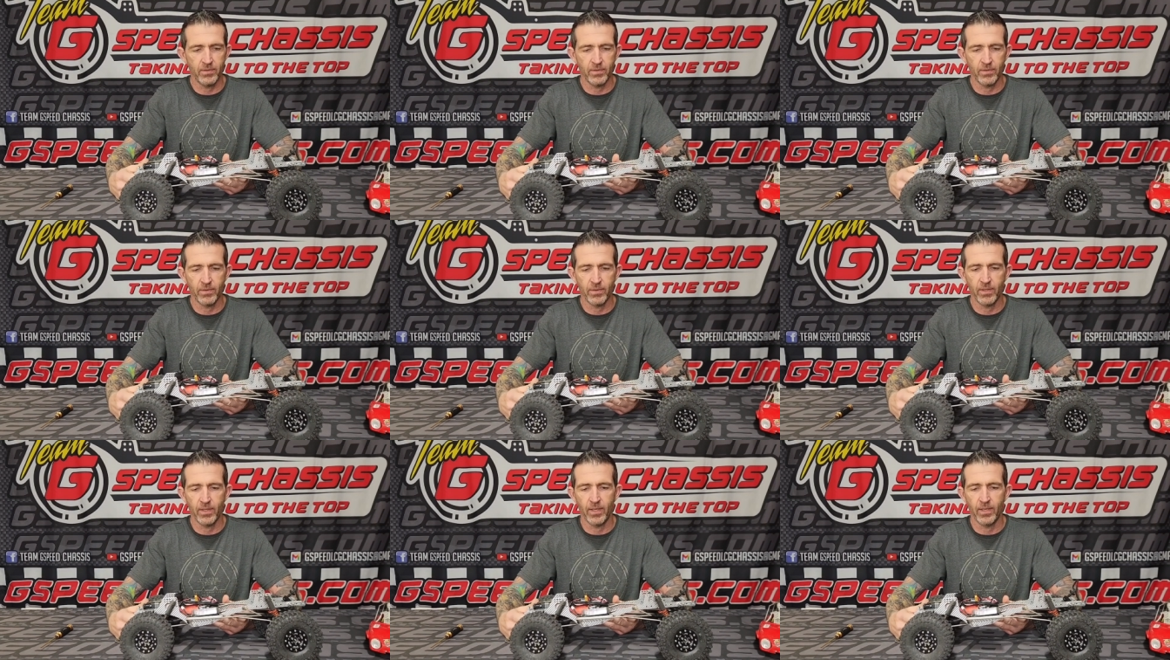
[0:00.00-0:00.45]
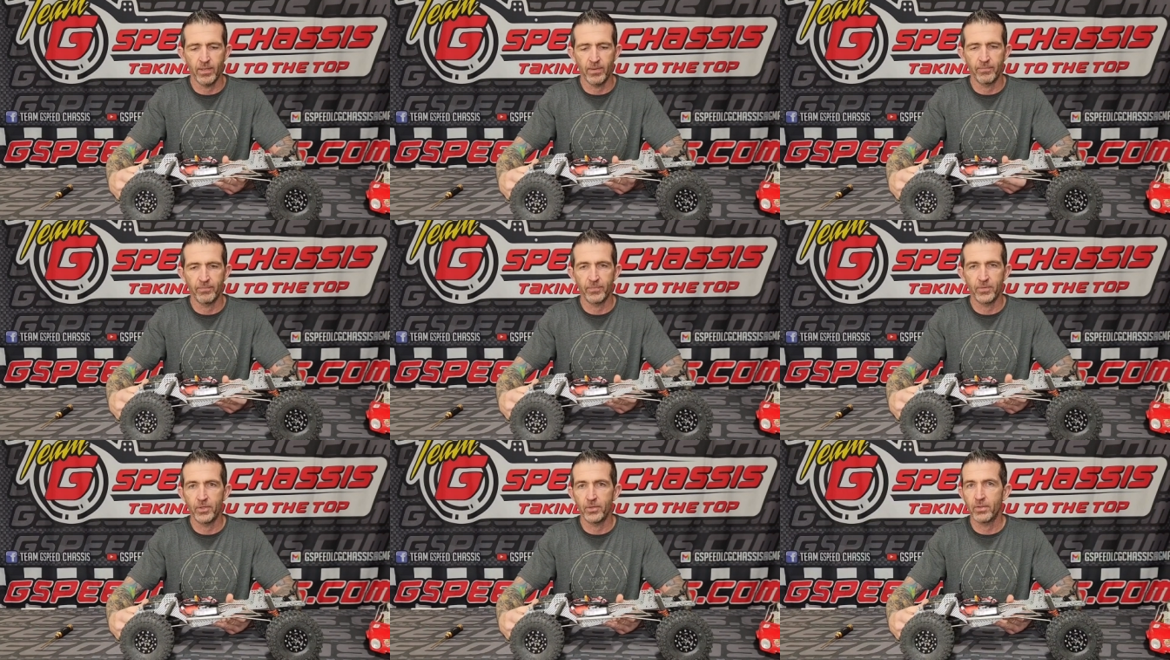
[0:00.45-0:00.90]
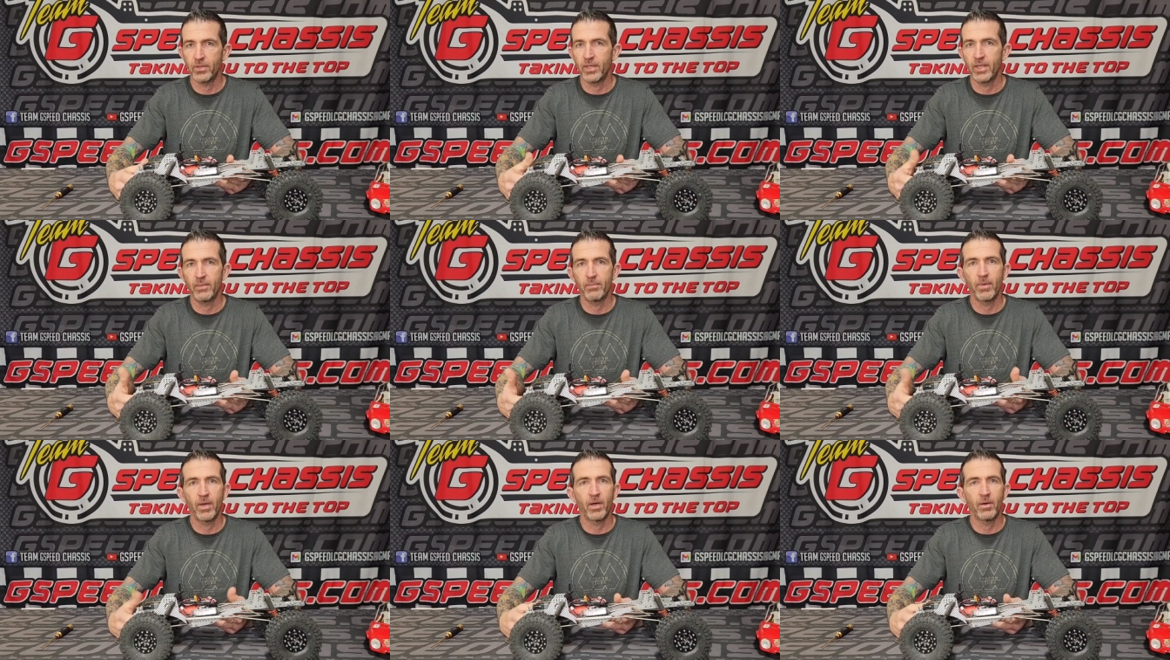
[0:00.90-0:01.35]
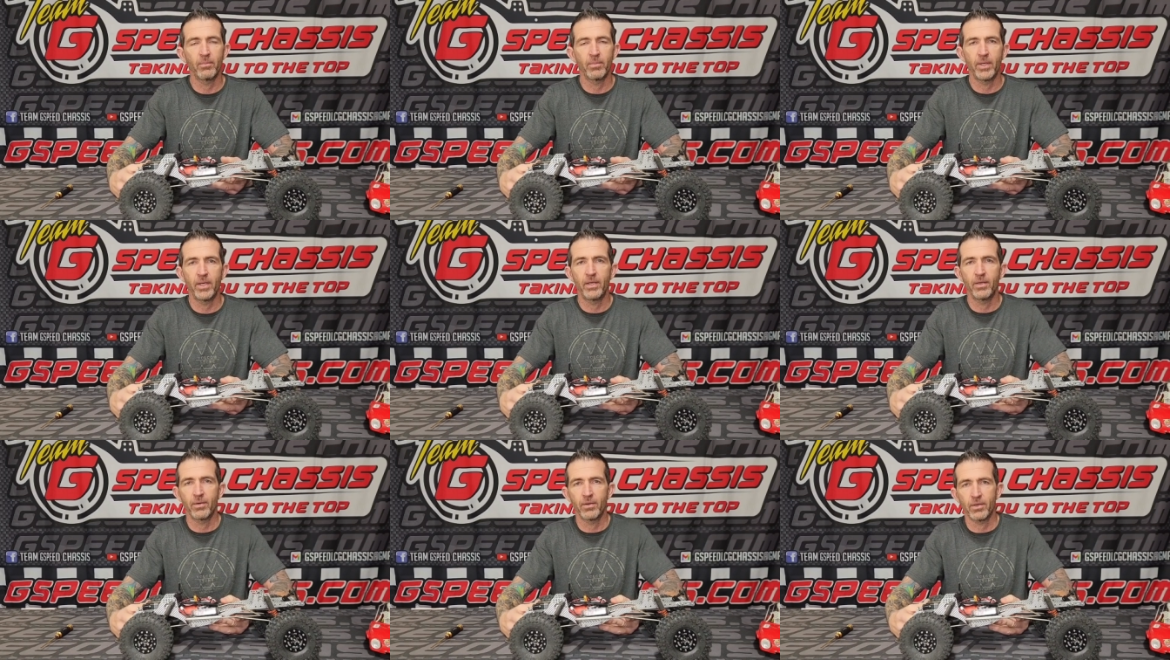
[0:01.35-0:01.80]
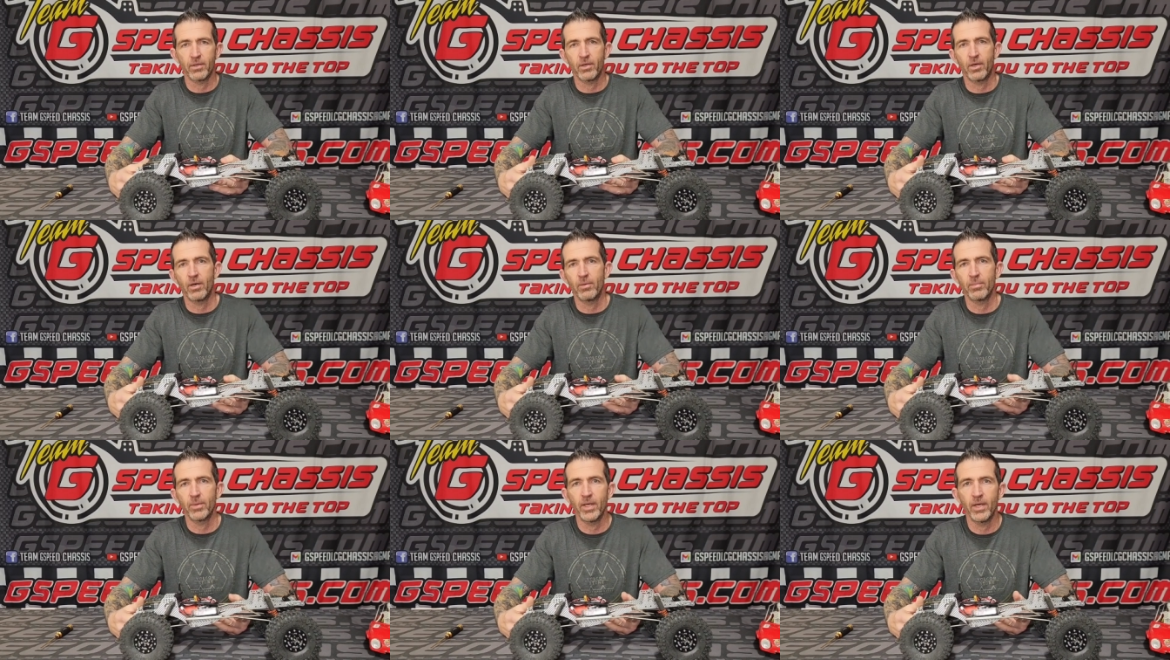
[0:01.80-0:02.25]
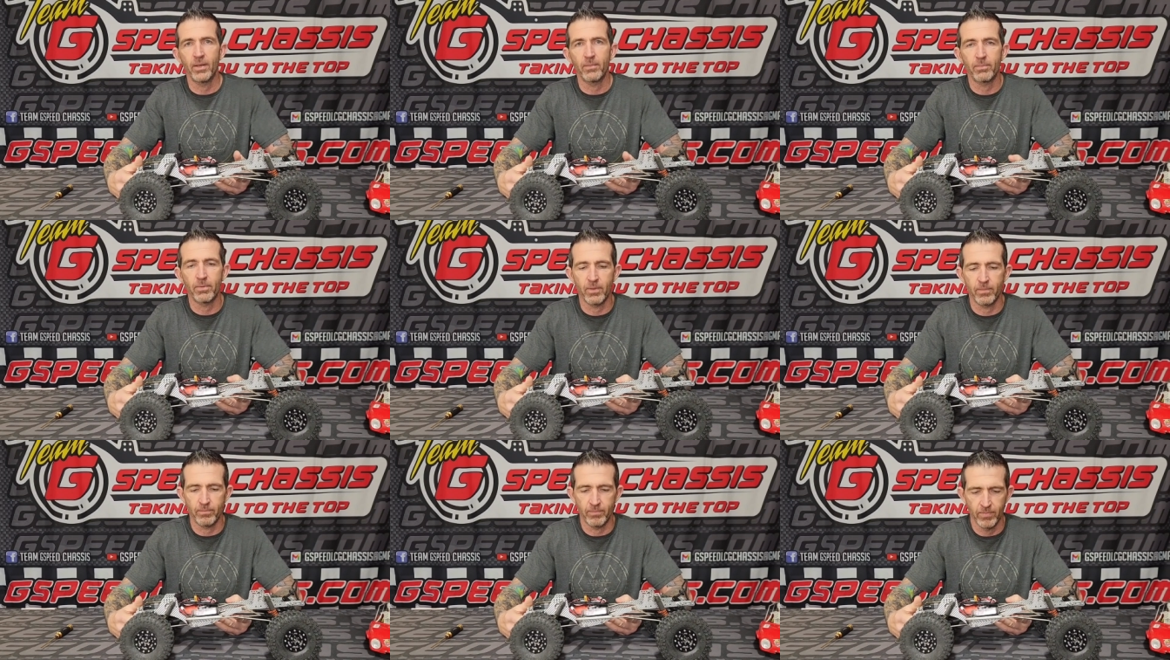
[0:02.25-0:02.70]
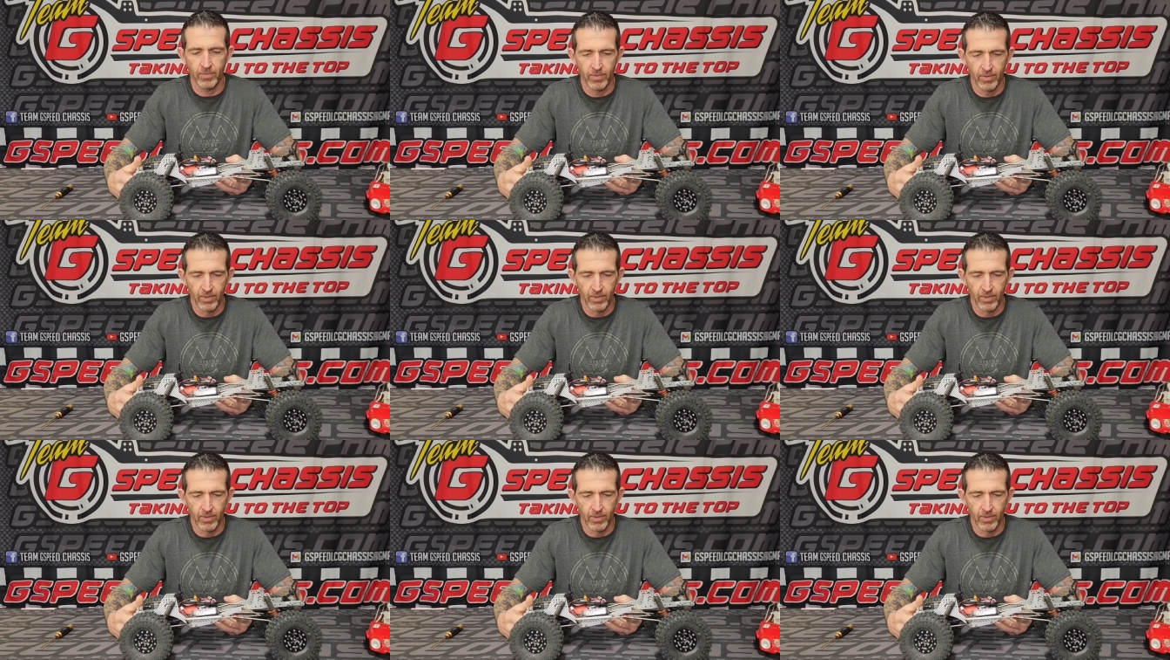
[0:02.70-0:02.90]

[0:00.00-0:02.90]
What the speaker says: or you can email me or call me up on